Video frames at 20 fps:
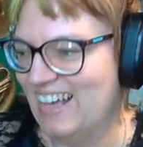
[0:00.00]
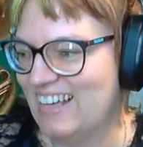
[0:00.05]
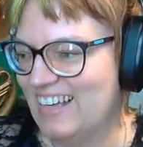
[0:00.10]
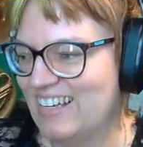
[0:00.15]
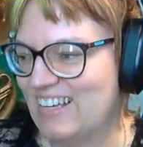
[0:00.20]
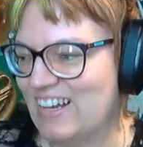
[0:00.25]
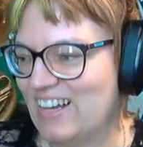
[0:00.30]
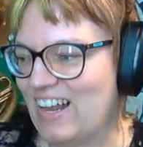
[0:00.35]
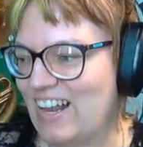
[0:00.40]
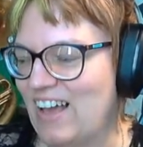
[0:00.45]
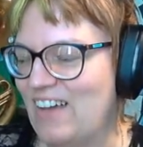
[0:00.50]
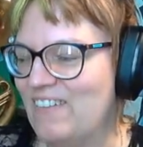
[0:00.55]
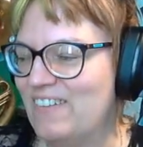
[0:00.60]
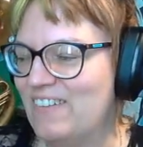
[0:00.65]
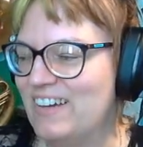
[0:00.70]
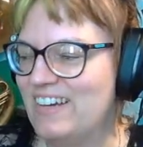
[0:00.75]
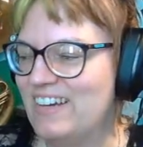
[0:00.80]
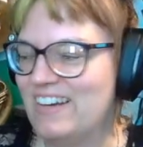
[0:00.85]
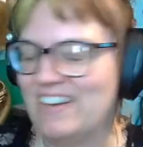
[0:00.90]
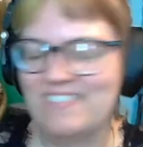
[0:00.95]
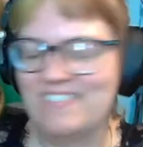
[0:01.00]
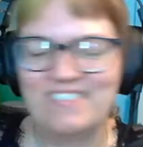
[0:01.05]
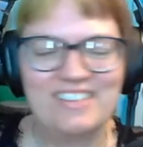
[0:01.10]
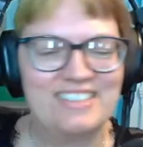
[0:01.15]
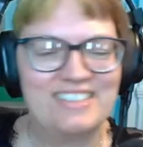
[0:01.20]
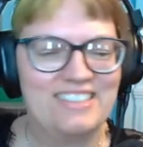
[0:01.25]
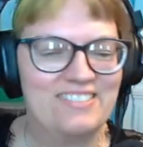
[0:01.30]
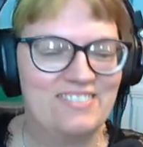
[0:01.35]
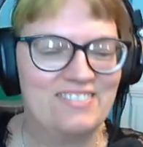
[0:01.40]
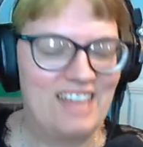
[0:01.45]
I
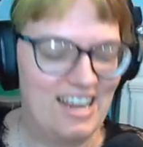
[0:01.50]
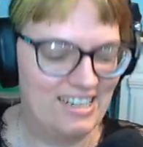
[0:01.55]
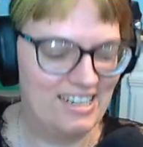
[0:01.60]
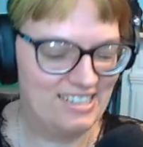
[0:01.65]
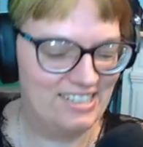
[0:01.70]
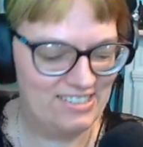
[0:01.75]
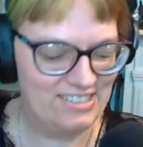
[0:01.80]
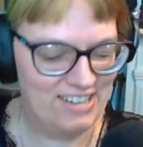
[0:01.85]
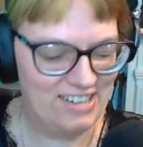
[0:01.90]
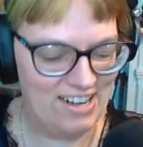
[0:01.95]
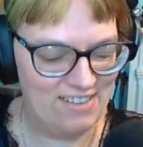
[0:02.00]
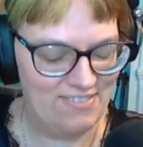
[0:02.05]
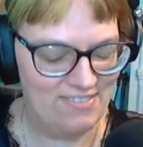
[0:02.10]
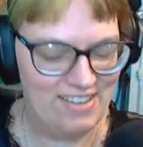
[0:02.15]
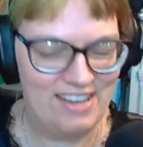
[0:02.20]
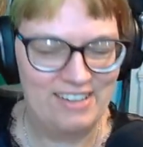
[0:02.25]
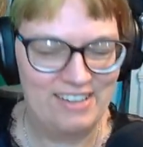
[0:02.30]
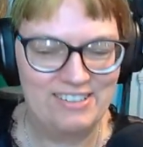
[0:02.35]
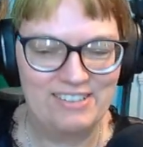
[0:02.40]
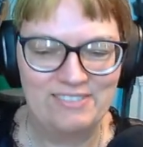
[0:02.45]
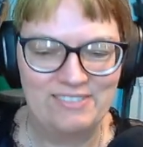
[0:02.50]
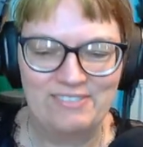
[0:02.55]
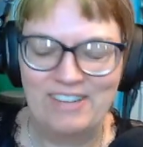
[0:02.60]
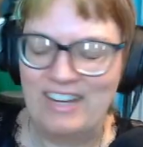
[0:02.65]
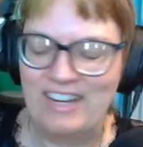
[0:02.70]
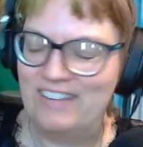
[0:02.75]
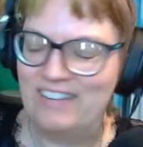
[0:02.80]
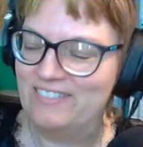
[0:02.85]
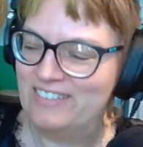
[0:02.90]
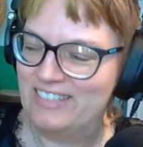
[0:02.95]
wonder if I should try to find some
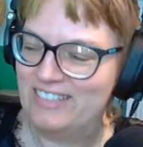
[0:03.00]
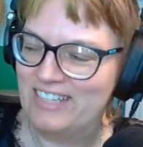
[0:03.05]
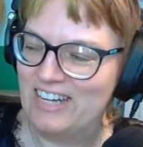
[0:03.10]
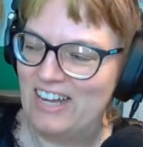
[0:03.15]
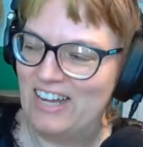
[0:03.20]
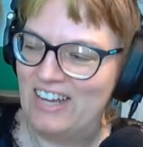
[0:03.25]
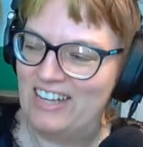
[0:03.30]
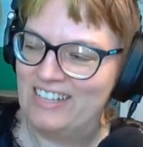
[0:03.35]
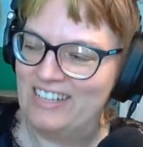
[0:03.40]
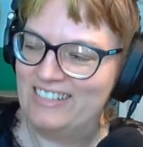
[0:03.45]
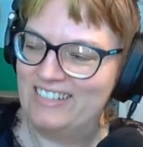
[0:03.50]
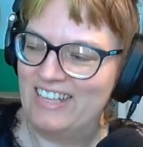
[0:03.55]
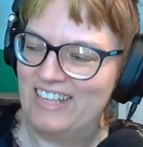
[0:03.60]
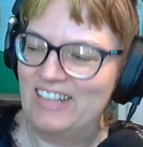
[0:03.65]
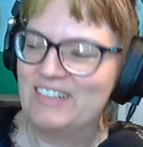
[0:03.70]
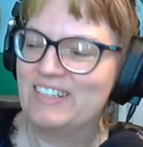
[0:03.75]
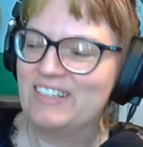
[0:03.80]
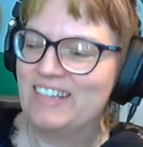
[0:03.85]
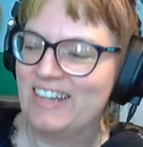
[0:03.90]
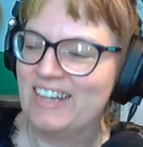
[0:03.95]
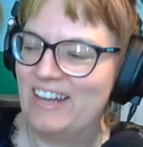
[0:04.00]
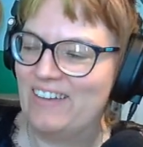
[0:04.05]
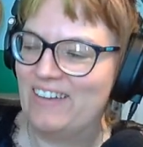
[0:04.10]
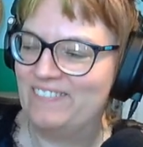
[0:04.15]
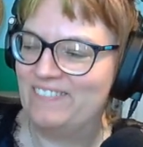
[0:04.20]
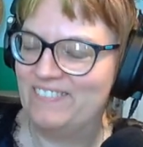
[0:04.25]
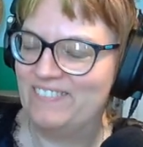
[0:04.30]
Raven cause. I'll look it up.